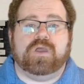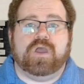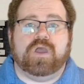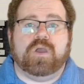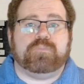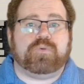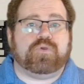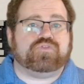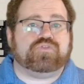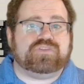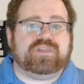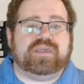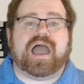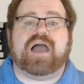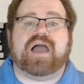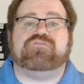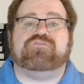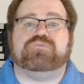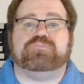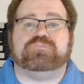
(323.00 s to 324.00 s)
Personally,
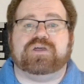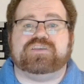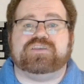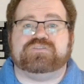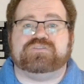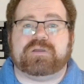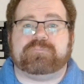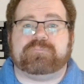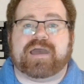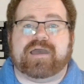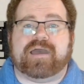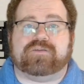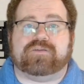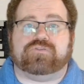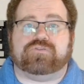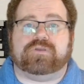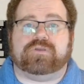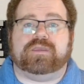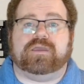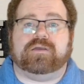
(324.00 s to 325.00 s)
I've replaced my
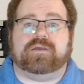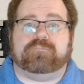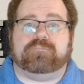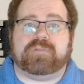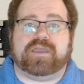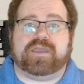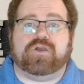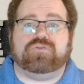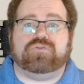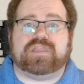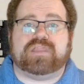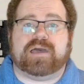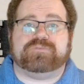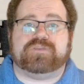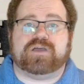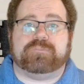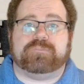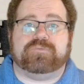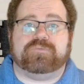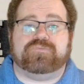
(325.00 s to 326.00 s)
battery on my own
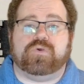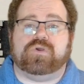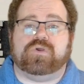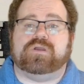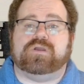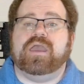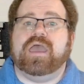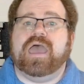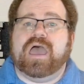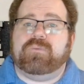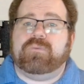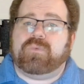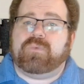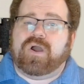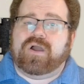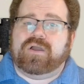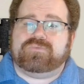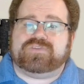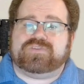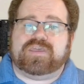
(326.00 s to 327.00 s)
laptop before, and while
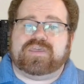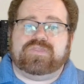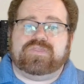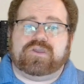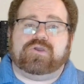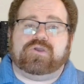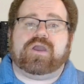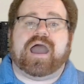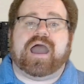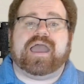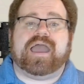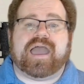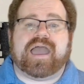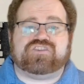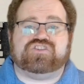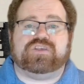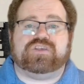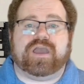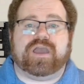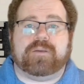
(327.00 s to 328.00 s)
I was in there, I
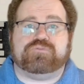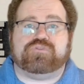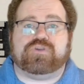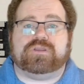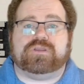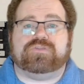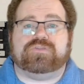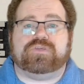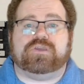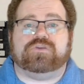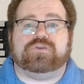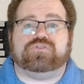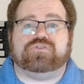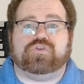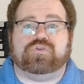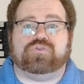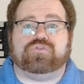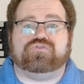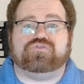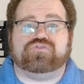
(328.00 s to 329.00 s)
actually upgraded the
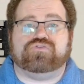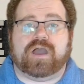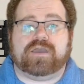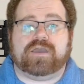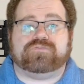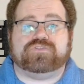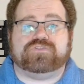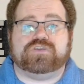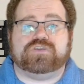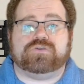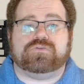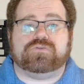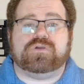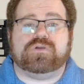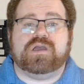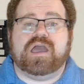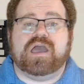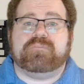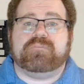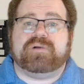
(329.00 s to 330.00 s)
internal drive too.
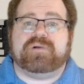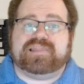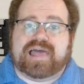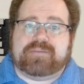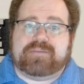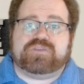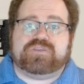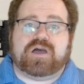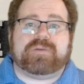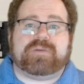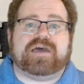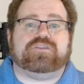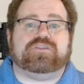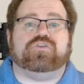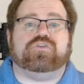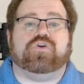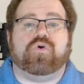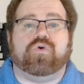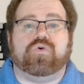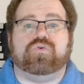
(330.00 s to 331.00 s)
My laptop had
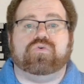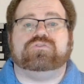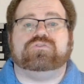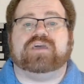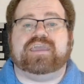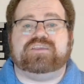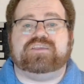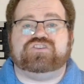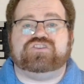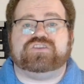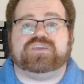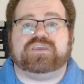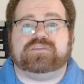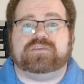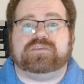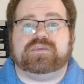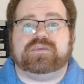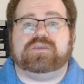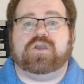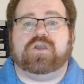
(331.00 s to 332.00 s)
an old
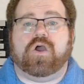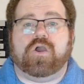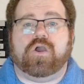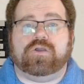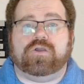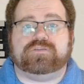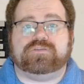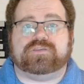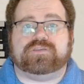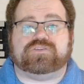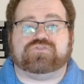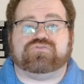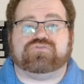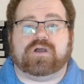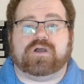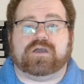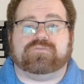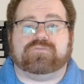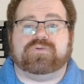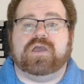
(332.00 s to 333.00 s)
HDD hard disk
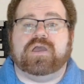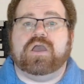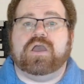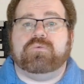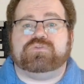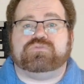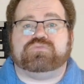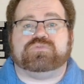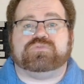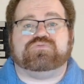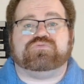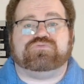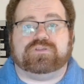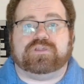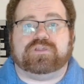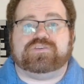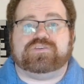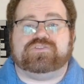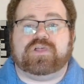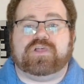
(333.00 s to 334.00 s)
drive, which was
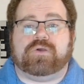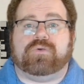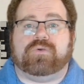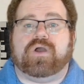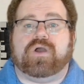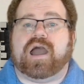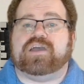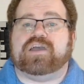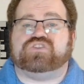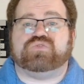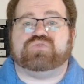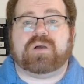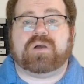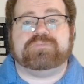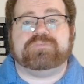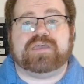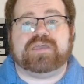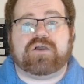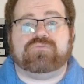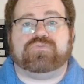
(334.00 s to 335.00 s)
really slow.
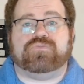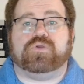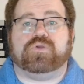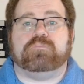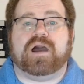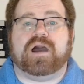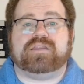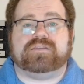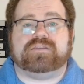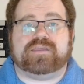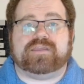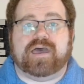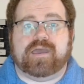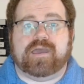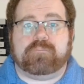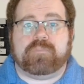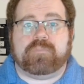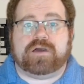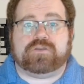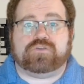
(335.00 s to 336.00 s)
Swapped out for a modern
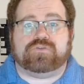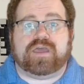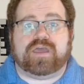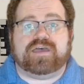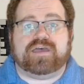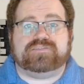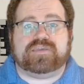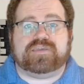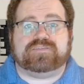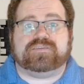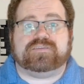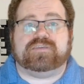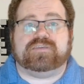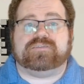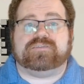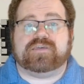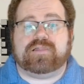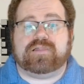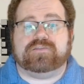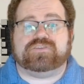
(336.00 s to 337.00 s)
SSD
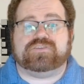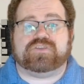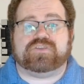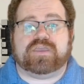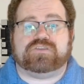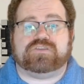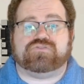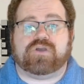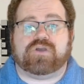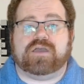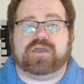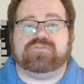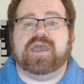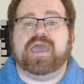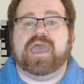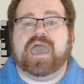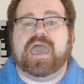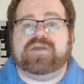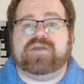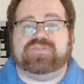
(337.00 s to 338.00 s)
solid state drive,
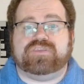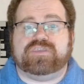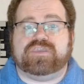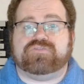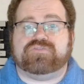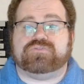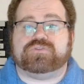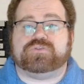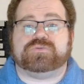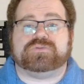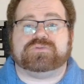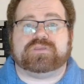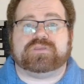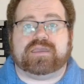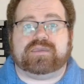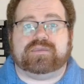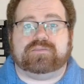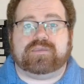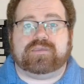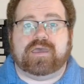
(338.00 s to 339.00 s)
and the difference was
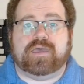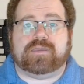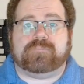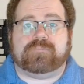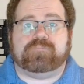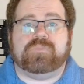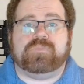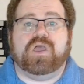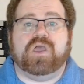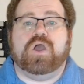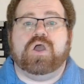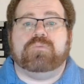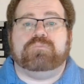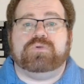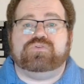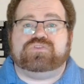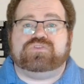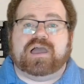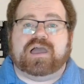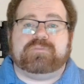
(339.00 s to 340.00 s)
night and day.
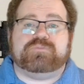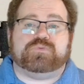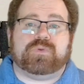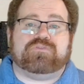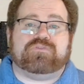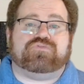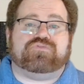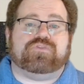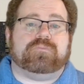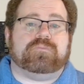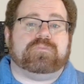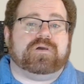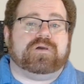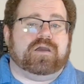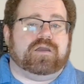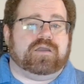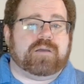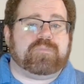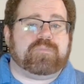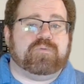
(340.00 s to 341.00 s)
Boot times went from
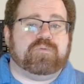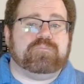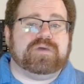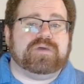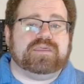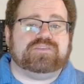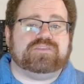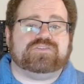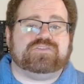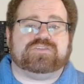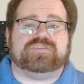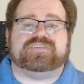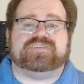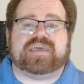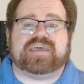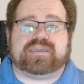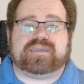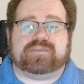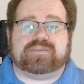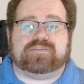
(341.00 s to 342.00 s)
a couple minutes to
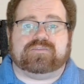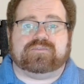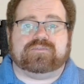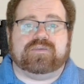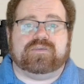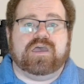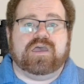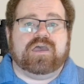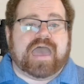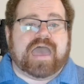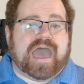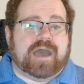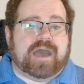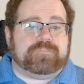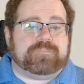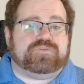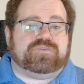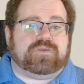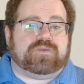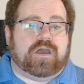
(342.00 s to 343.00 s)
seconds.
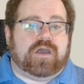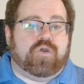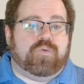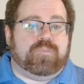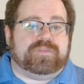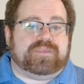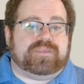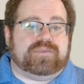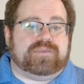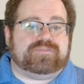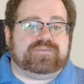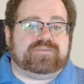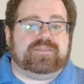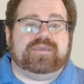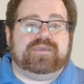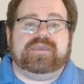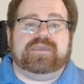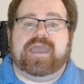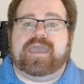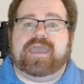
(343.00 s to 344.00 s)
Apps opened
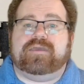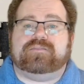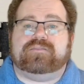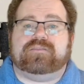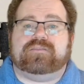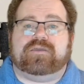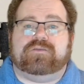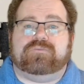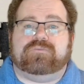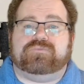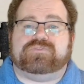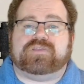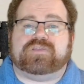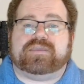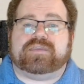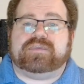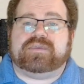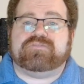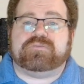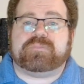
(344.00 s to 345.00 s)
instantly, and it was
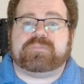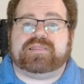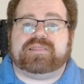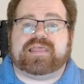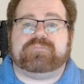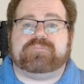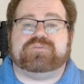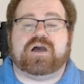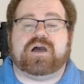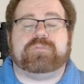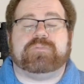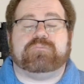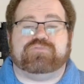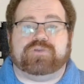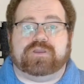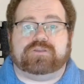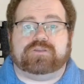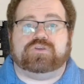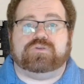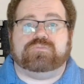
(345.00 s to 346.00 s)
like giving my laptop a
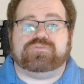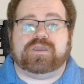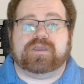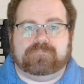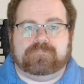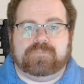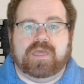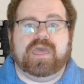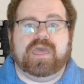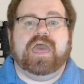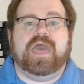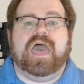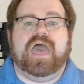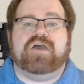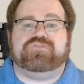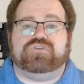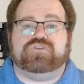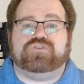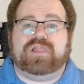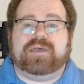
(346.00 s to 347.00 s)
brand new brain.
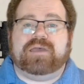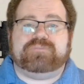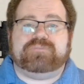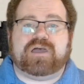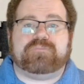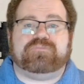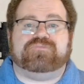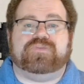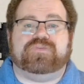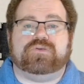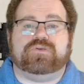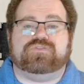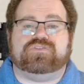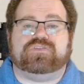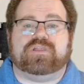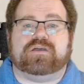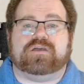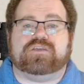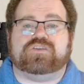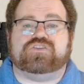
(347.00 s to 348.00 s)
If your laptop feels
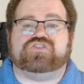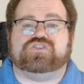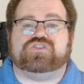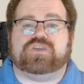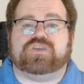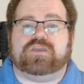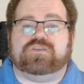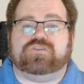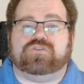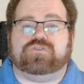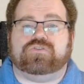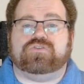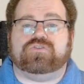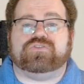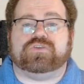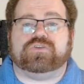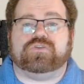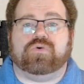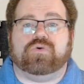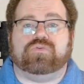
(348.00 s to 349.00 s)
sluggish and you're
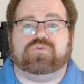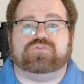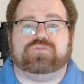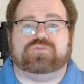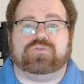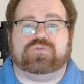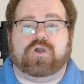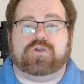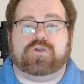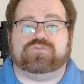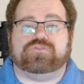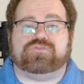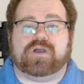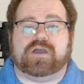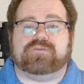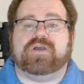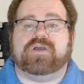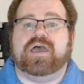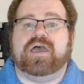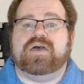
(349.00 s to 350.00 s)
using an older hard
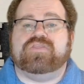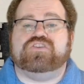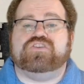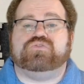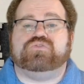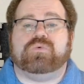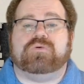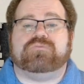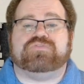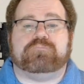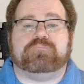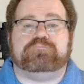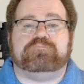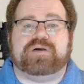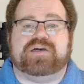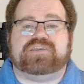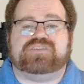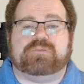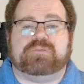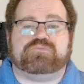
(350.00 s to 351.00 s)
drive, this is one of the
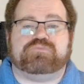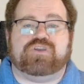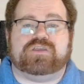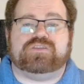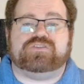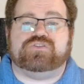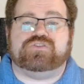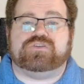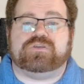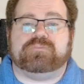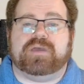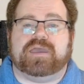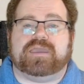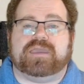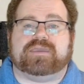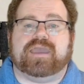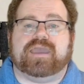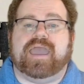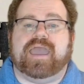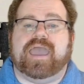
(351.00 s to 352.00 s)
best upgrades you can
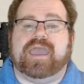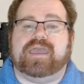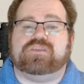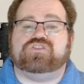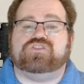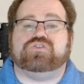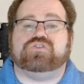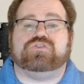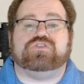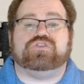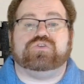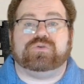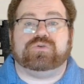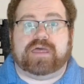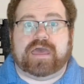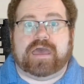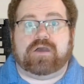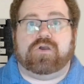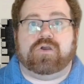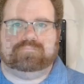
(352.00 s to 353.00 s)
make, and you can do it
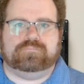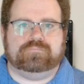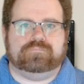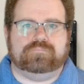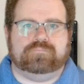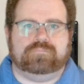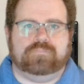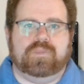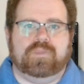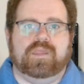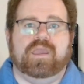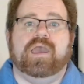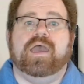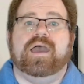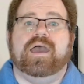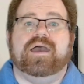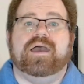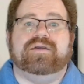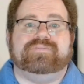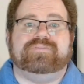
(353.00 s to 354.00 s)
at home.
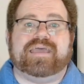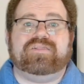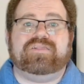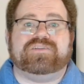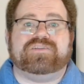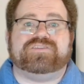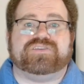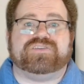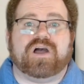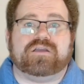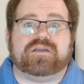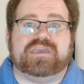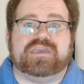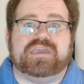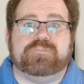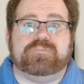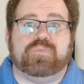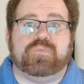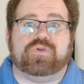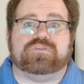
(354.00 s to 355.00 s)
Now let's talk
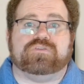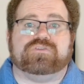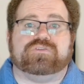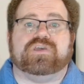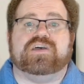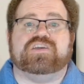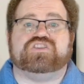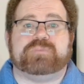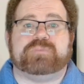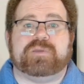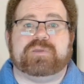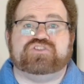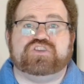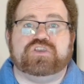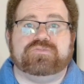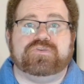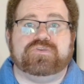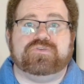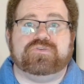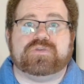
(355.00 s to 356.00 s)
keyboards, especially
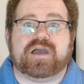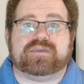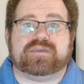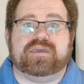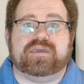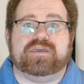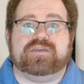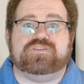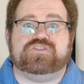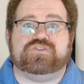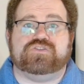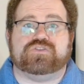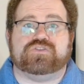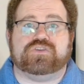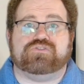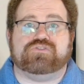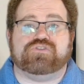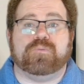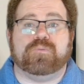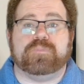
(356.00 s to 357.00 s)
if you've got kids
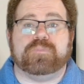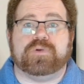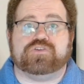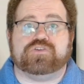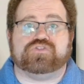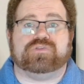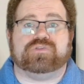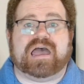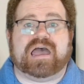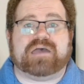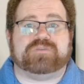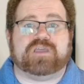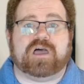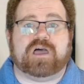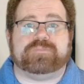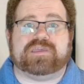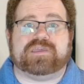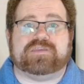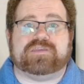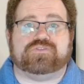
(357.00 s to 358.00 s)
using Chromebooks or
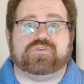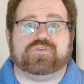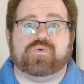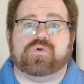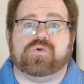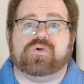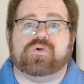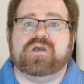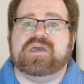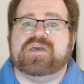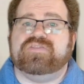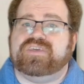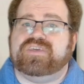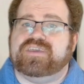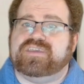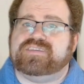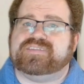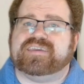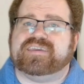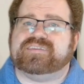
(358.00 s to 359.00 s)
laptops at school.
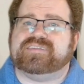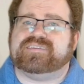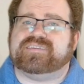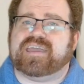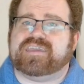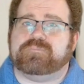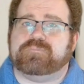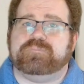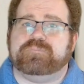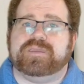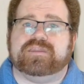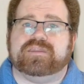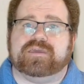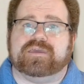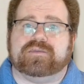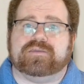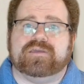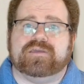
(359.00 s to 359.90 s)
These things take a beating.